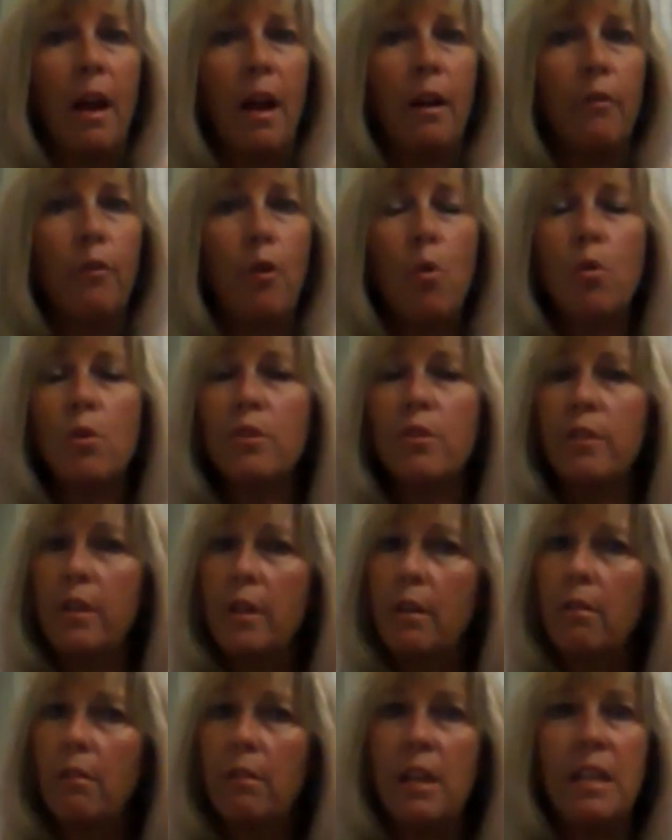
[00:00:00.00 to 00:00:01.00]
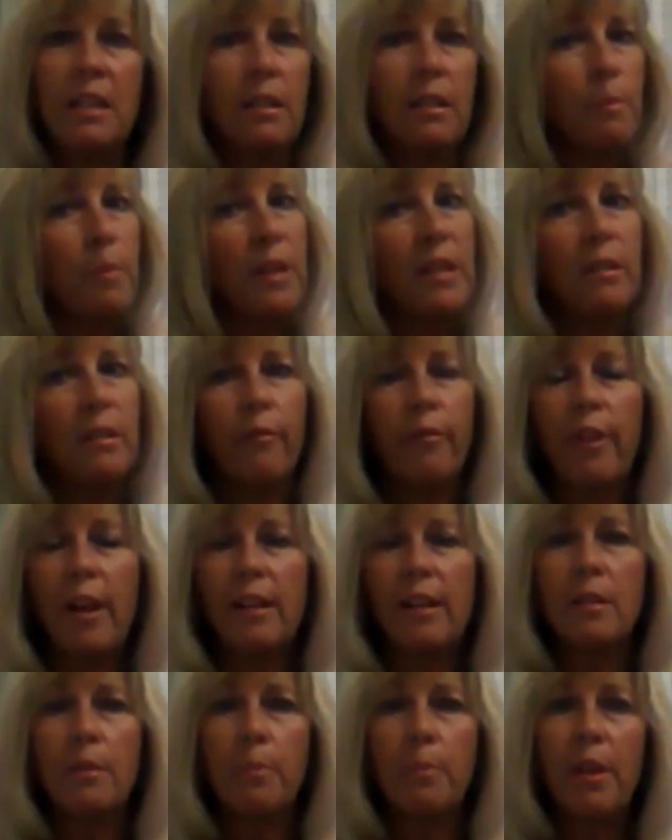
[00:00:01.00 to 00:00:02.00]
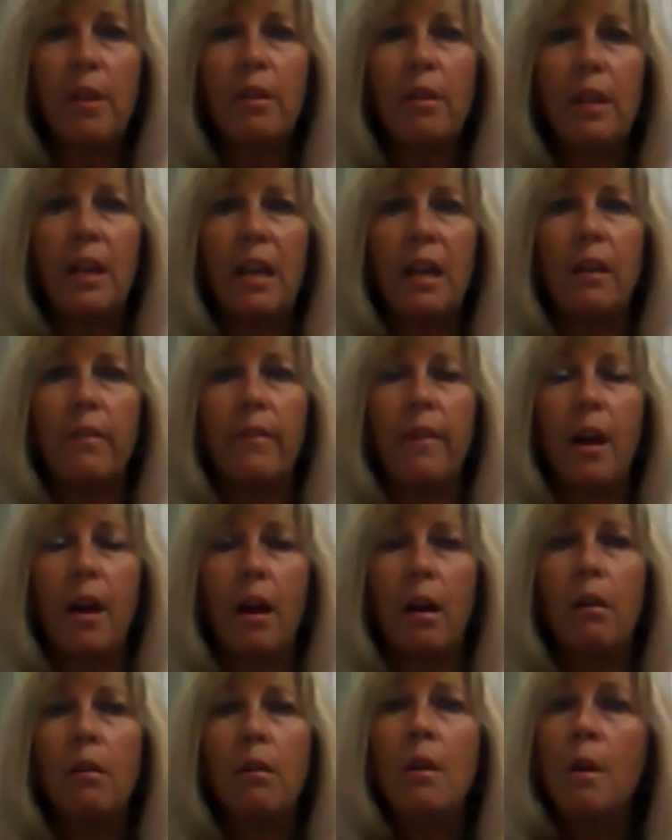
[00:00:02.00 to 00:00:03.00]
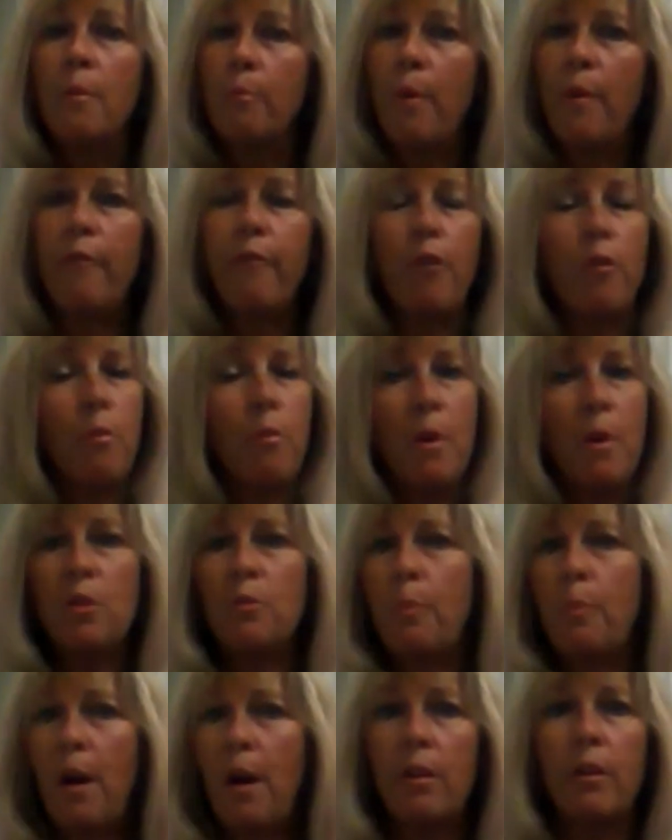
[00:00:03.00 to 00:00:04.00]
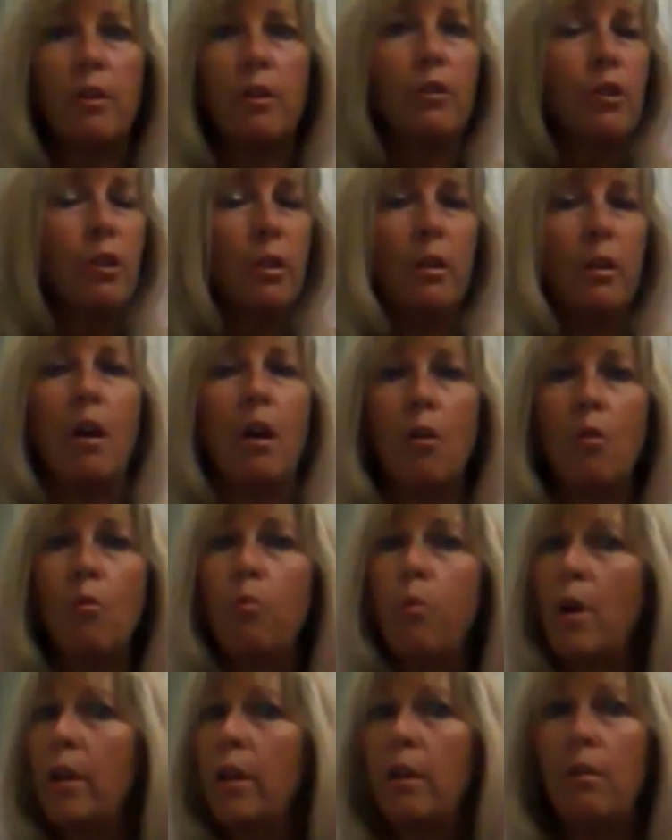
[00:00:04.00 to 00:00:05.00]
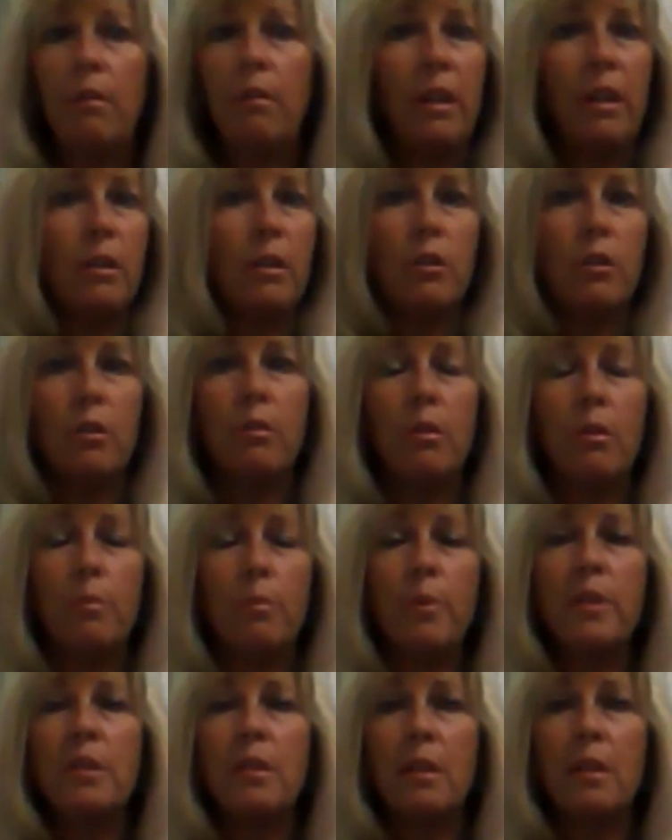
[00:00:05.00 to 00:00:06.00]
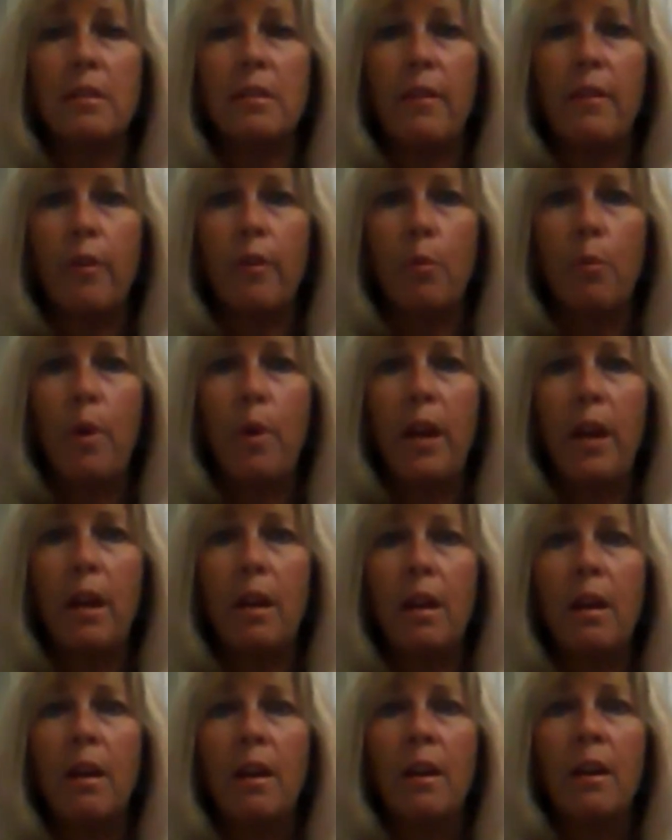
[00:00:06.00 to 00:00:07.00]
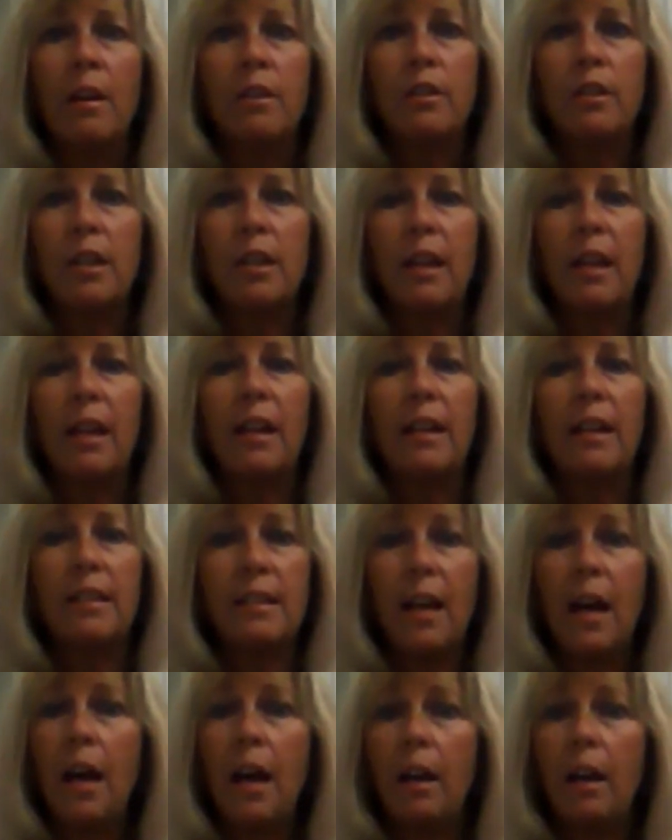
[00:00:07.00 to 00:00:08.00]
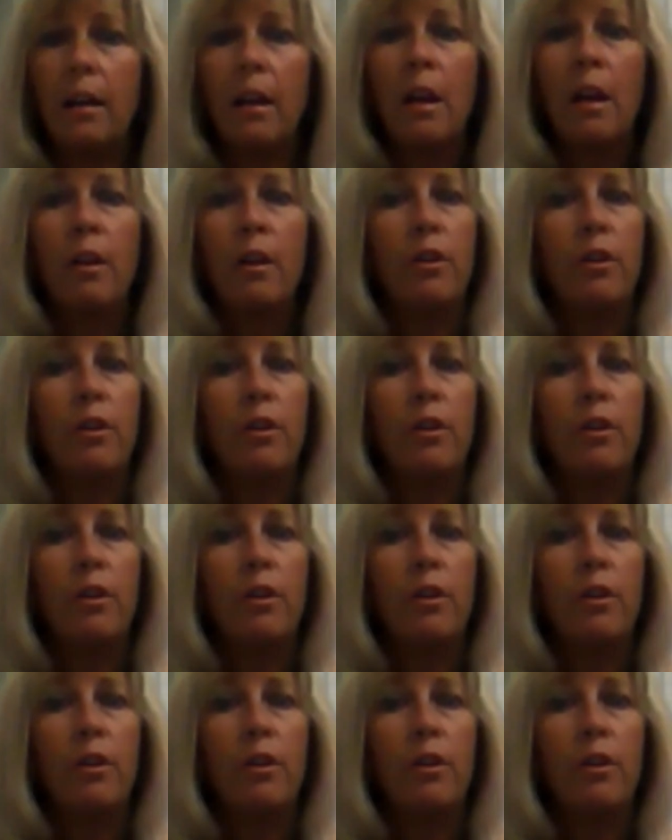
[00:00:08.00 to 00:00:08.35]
And of course, there needs to be some flexibility in there, but for the most part, you should know what you need to do in your business every week to get it done.